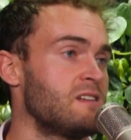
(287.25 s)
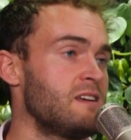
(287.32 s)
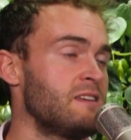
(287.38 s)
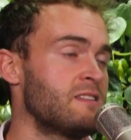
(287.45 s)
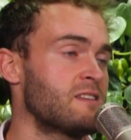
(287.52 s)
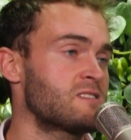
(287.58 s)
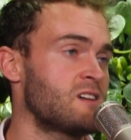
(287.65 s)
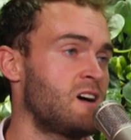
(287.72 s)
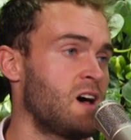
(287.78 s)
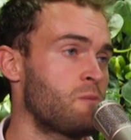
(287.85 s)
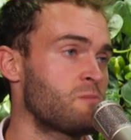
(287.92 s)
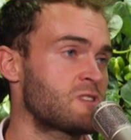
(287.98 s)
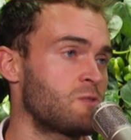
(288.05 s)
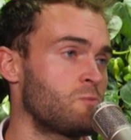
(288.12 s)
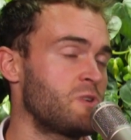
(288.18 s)
in the
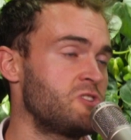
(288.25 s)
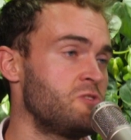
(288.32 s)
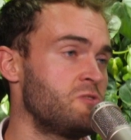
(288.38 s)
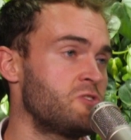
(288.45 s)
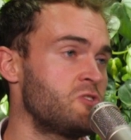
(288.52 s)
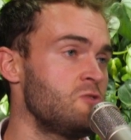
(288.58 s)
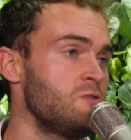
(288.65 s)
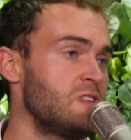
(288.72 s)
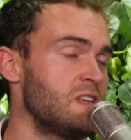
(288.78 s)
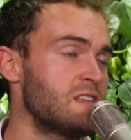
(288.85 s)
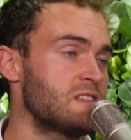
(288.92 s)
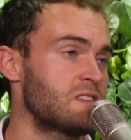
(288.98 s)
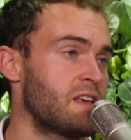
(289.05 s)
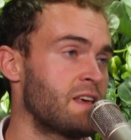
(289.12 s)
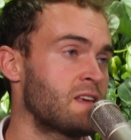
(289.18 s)
times at which you do
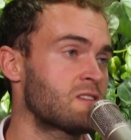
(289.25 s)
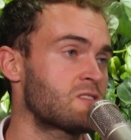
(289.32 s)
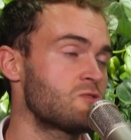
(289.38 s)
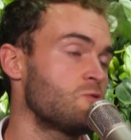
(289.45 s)
these things,